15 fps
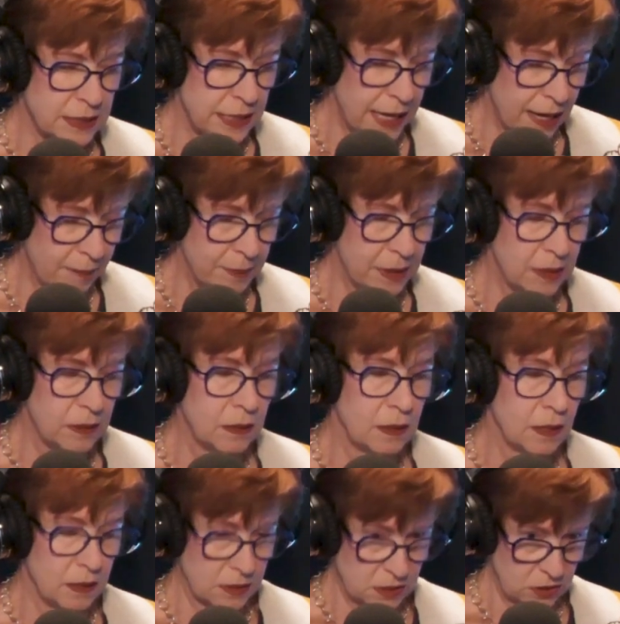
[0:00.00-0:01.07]
cabinet,
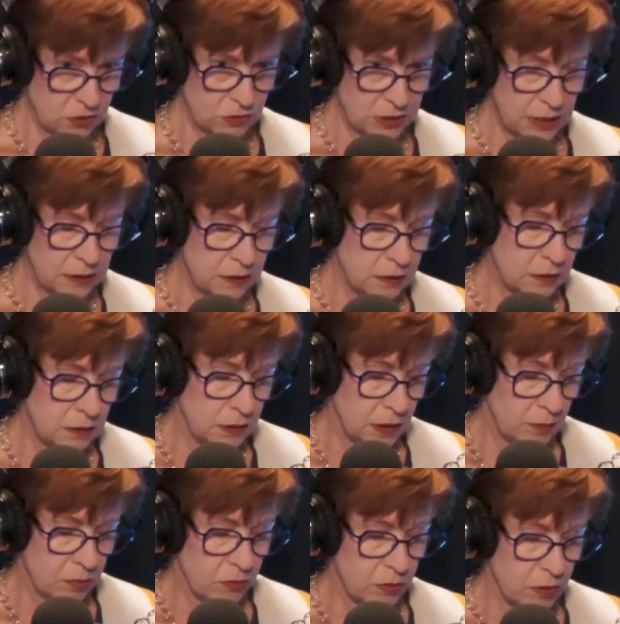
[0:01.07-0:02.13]
as you said,
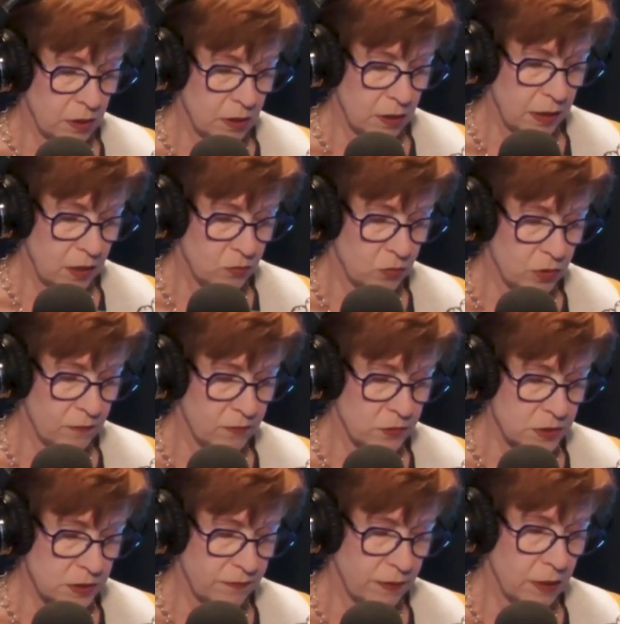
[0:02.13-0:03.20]
labor uh, and
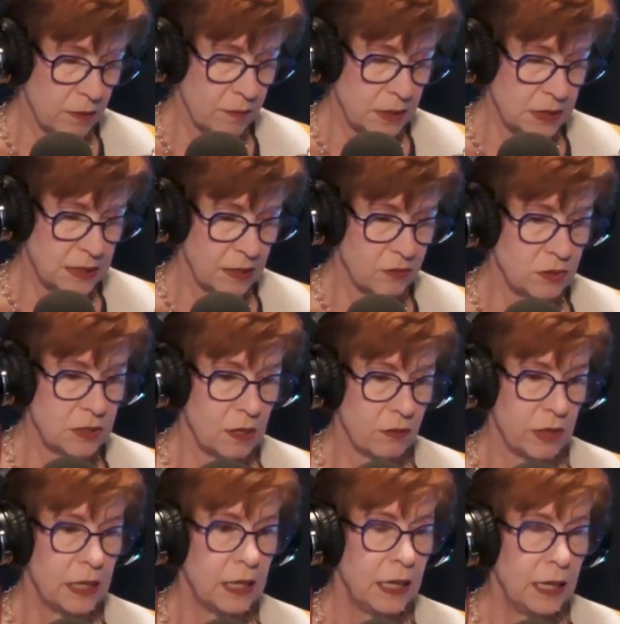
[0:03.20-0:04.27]
workforce development secretary.